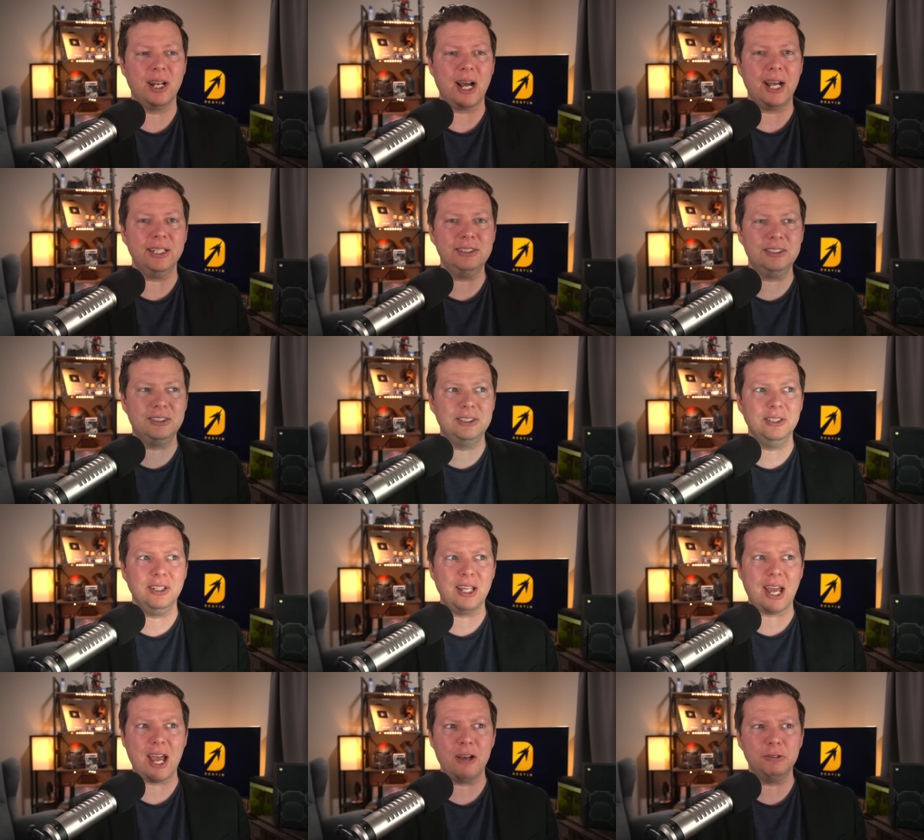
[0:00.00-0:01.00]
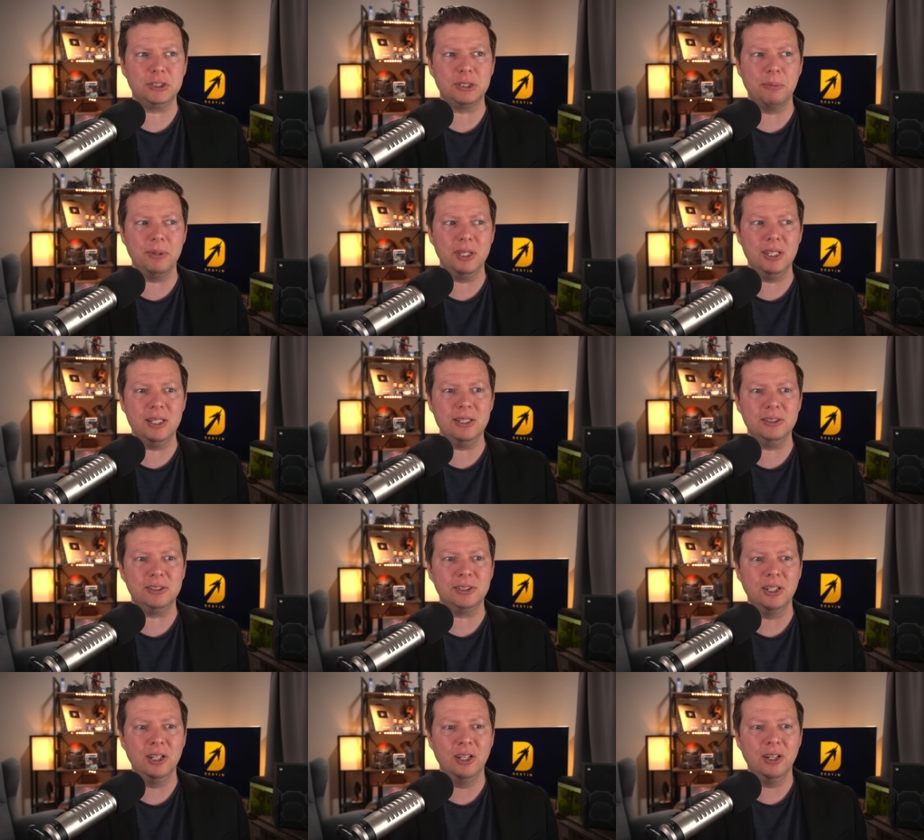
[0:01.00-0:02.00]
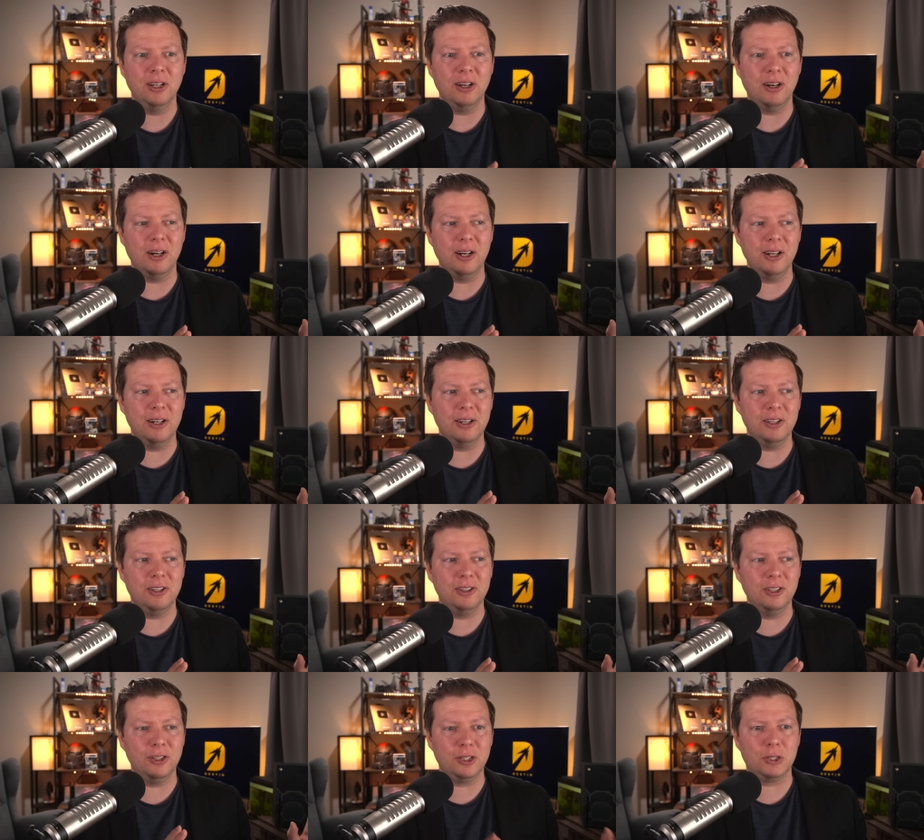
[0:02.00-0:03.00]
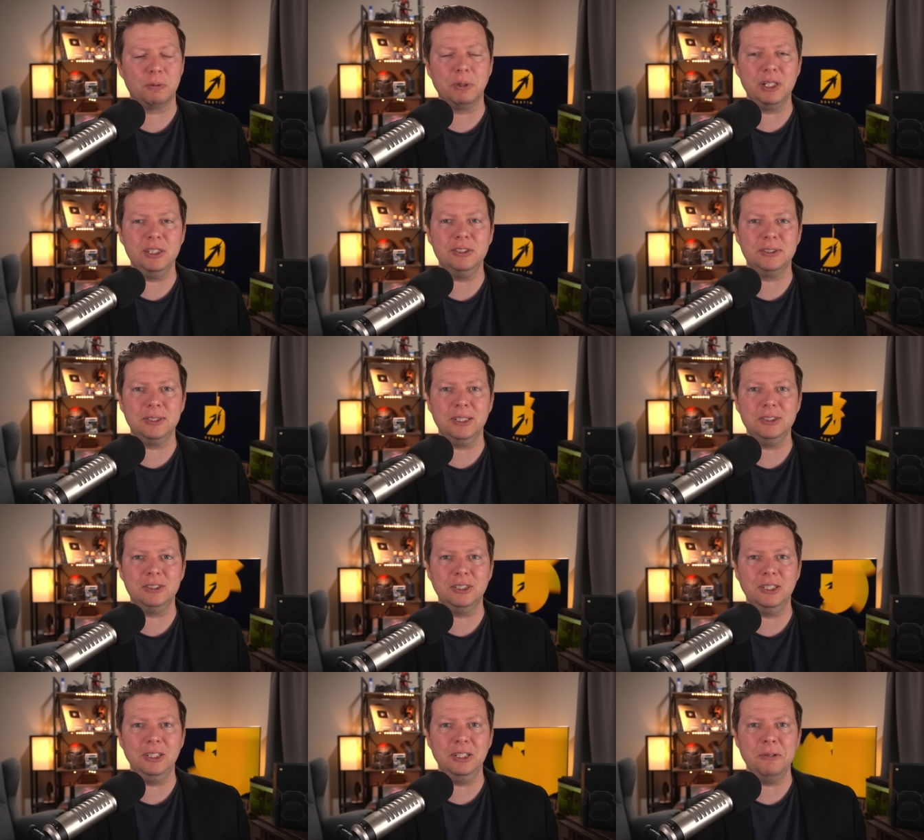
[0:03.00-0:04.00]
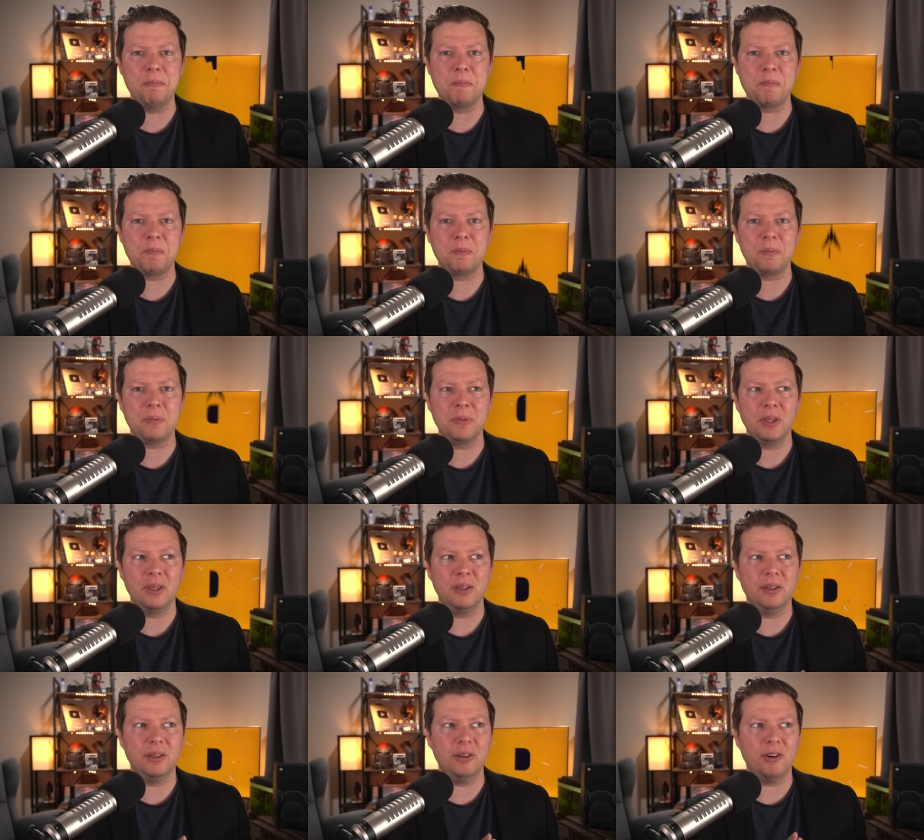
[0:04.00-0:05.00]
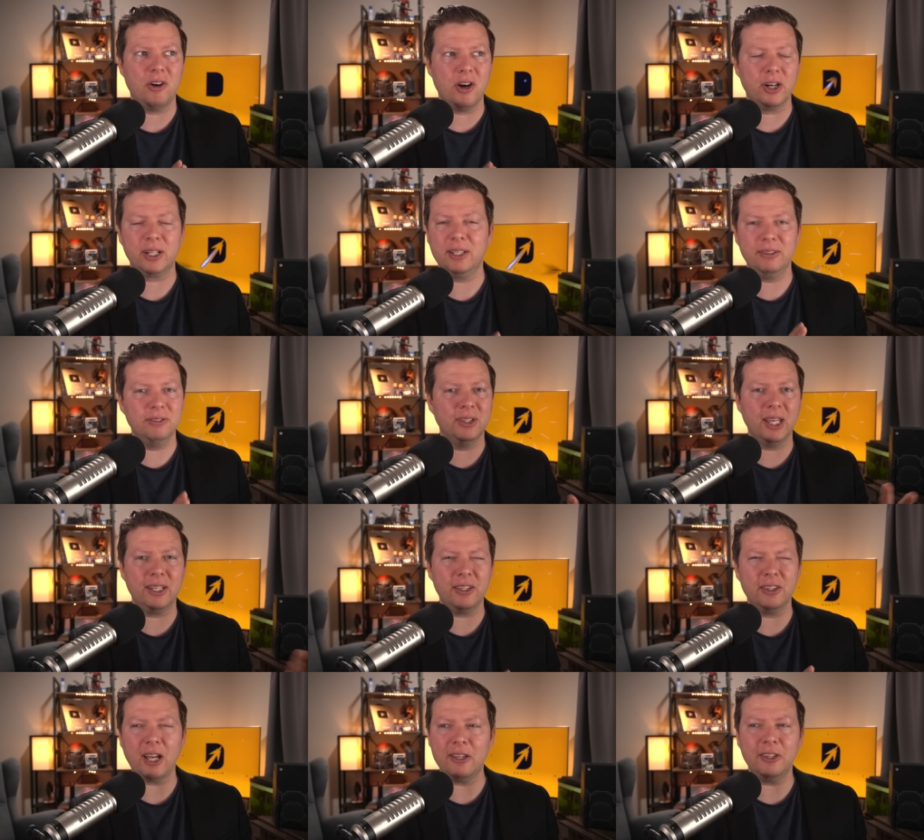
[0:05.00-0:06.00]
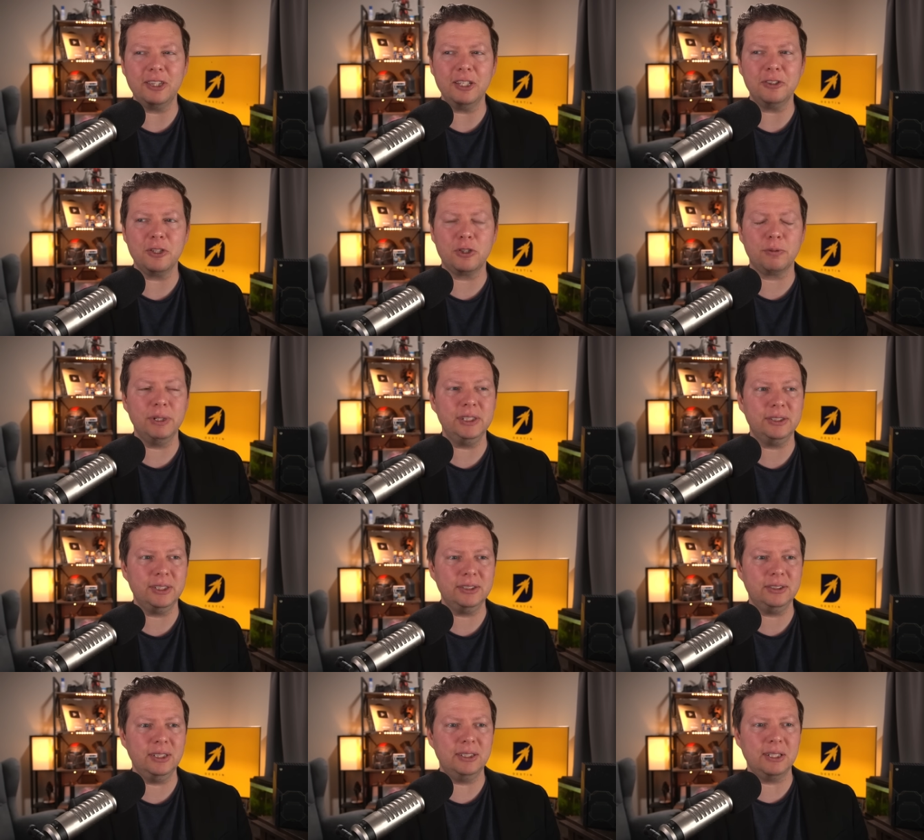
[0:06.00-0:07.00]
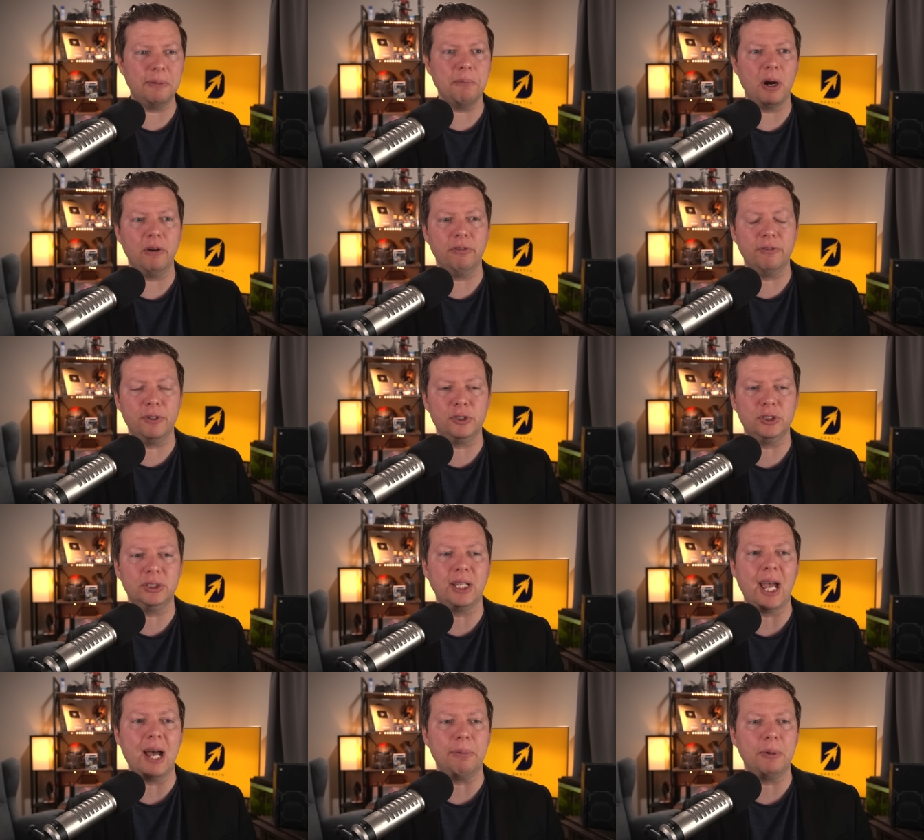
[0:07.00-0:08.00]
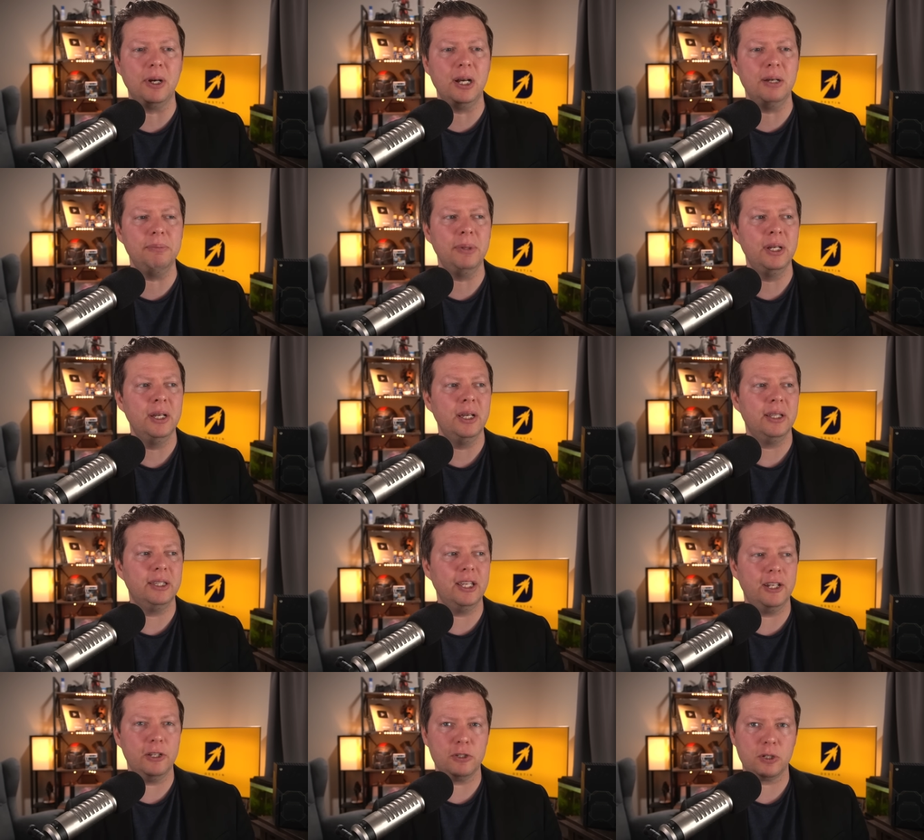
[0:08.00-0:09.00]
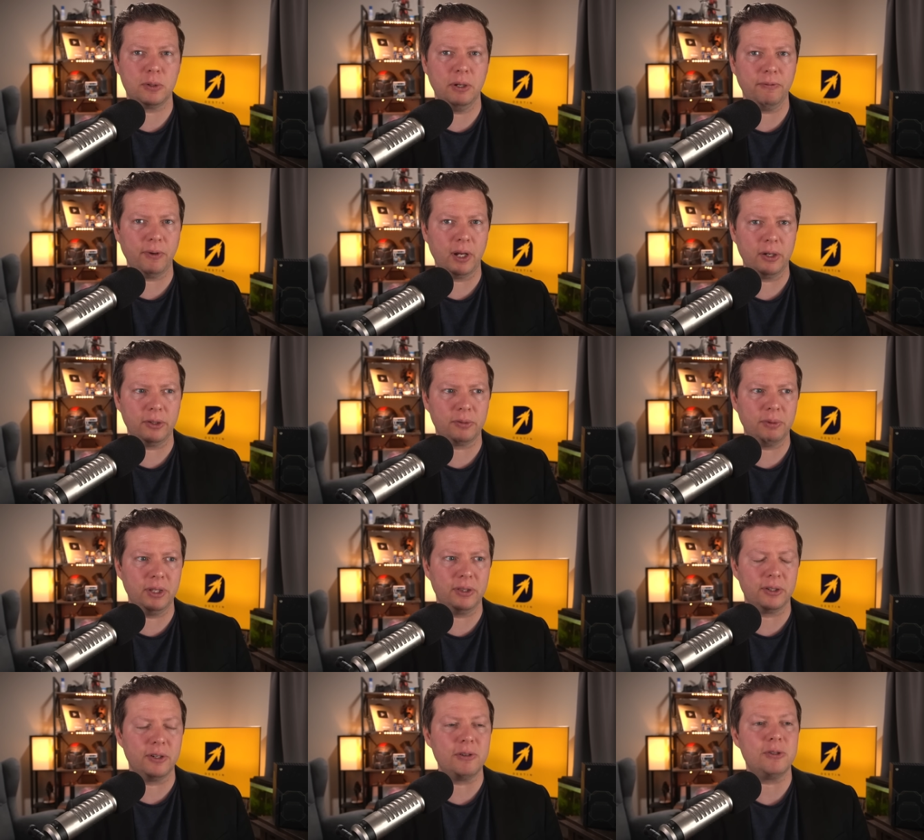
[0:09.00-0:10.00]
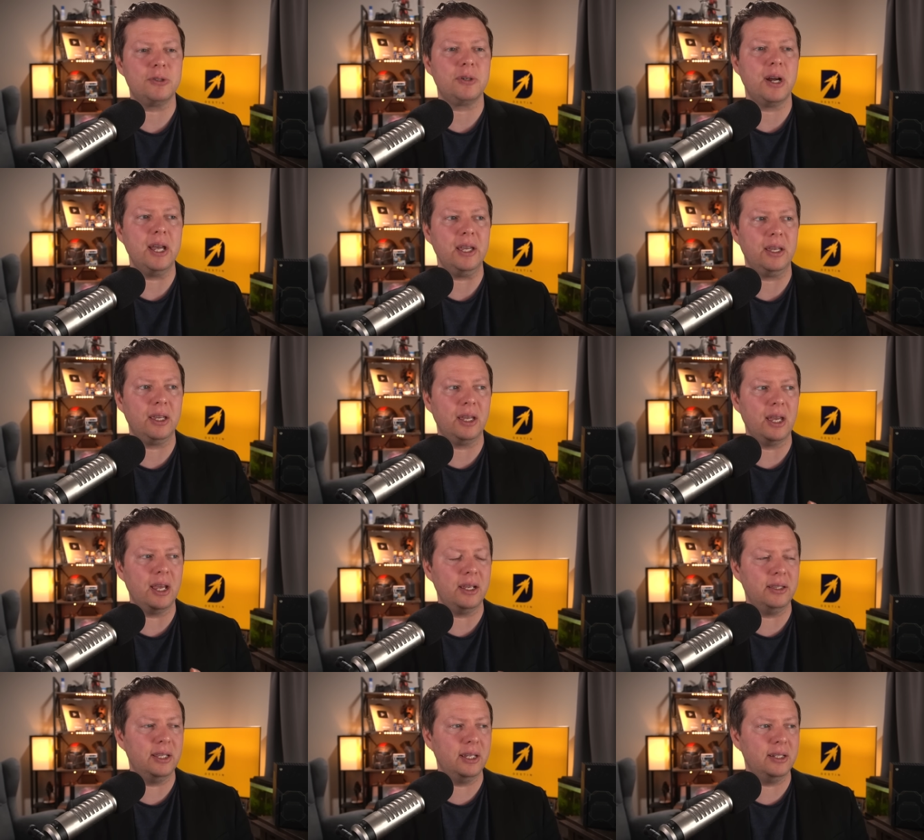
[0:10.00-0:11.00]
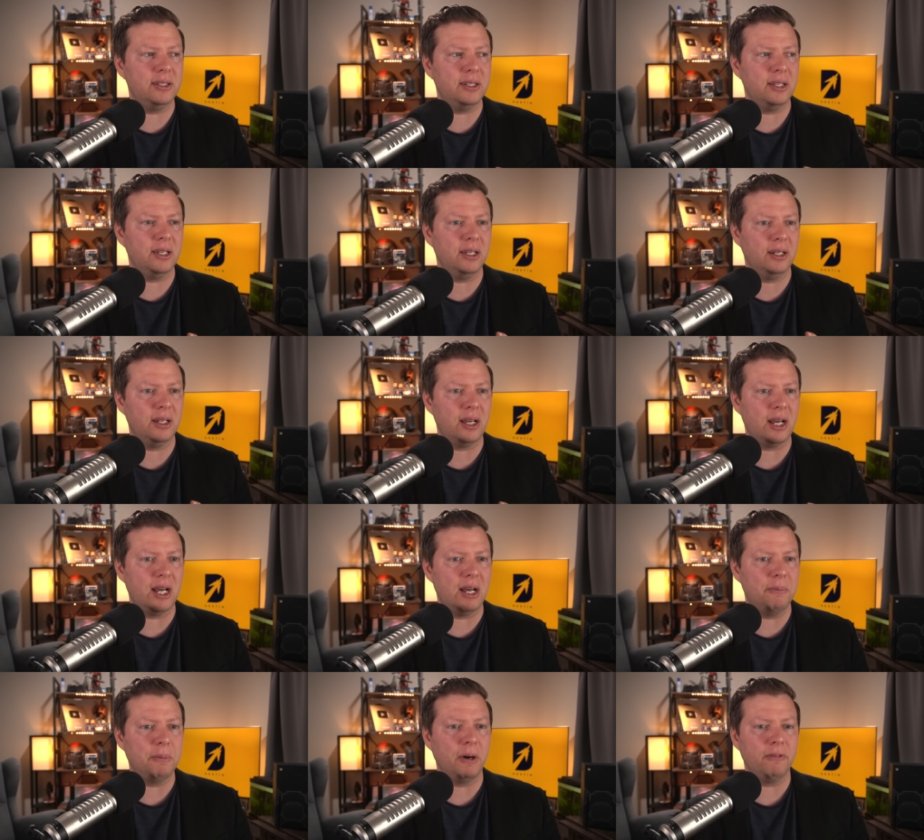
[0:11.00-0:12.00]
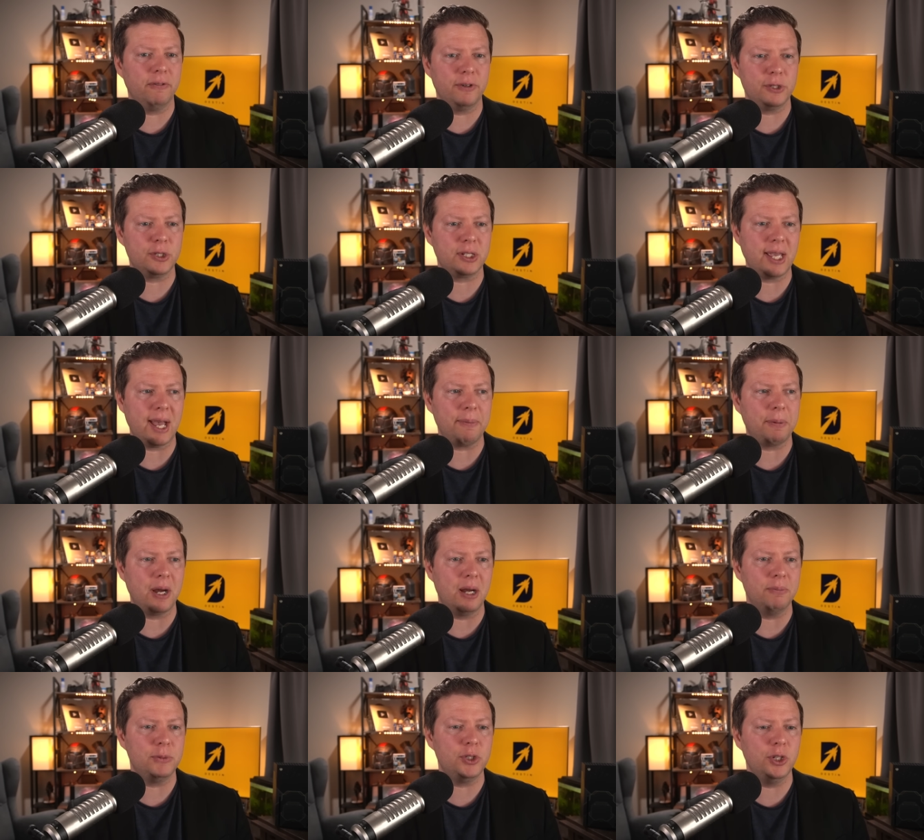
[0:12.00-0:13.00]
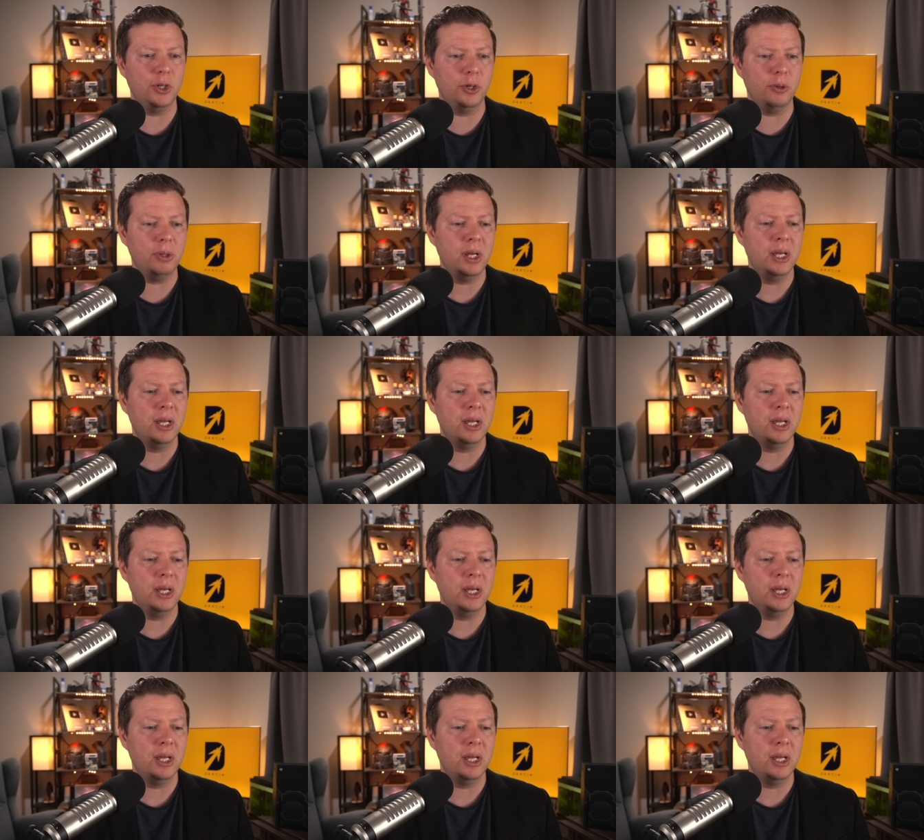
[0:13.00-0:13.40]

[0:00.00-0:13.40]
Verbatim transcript: I still have some of these on the 360 are like I think the 360 did Marvel versus Capcom. They did Street Fighter 3 Third Strike and they did uh, Marvel versus Capcom 2.